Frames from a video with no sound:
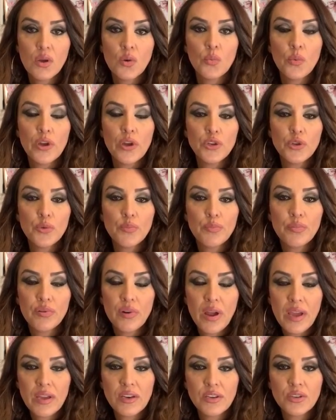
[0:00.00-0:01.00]
When you
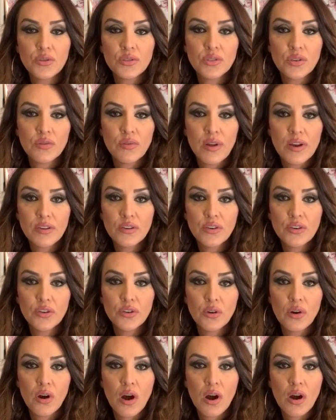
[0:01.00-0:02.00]
pray and you surrender
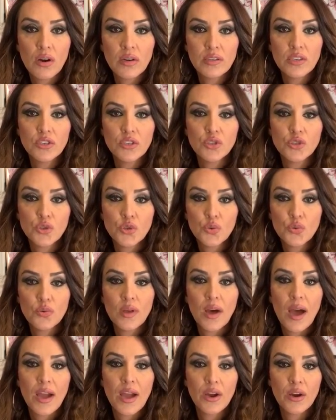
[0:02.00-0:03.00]
your heart to
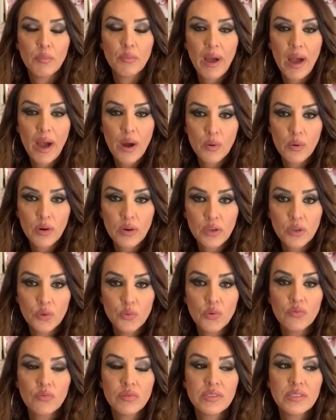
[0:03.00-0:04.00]
the higher power, you
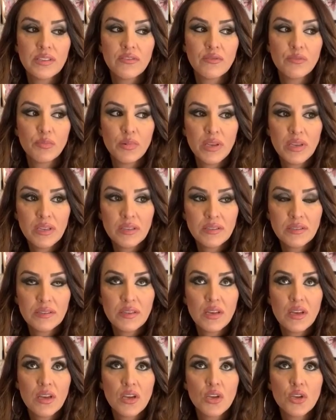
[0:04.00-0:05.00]
will receive peace.